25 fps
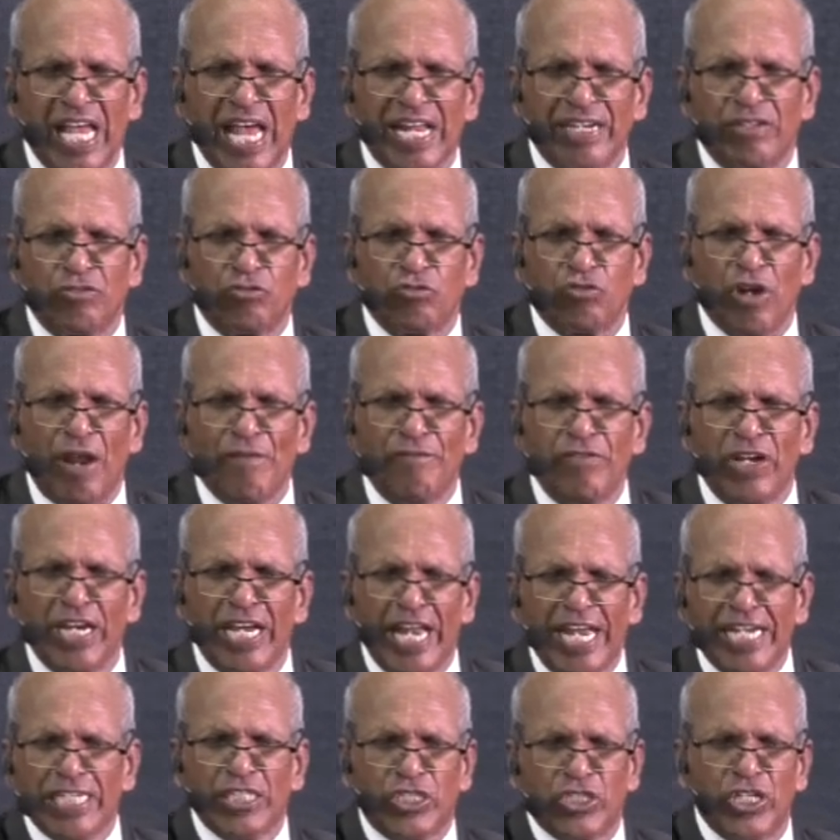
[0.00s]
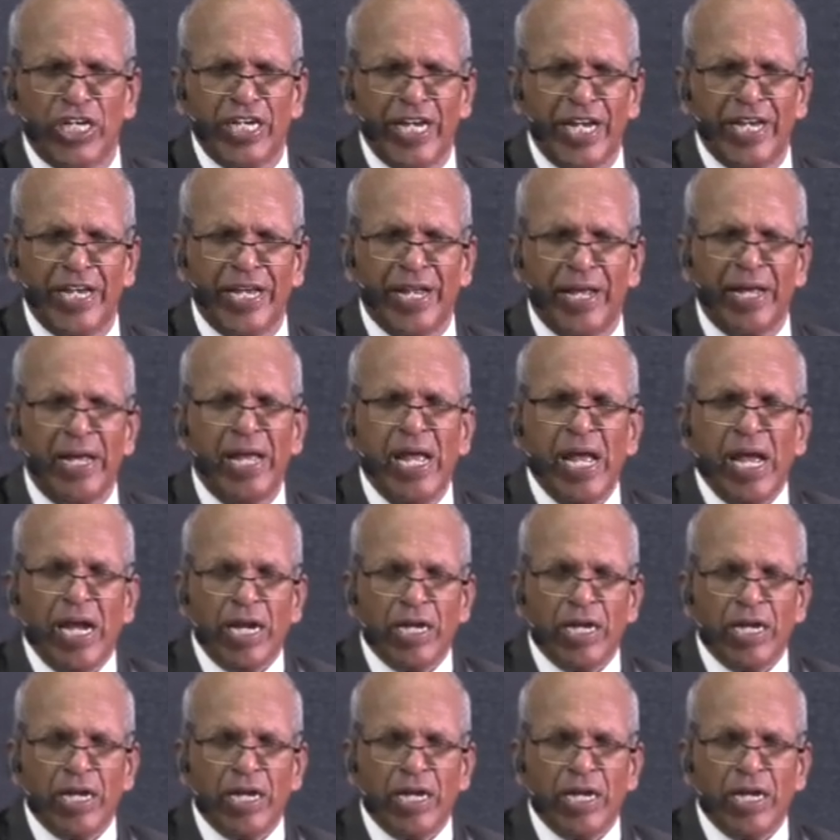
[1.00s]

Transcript: and revelation, and a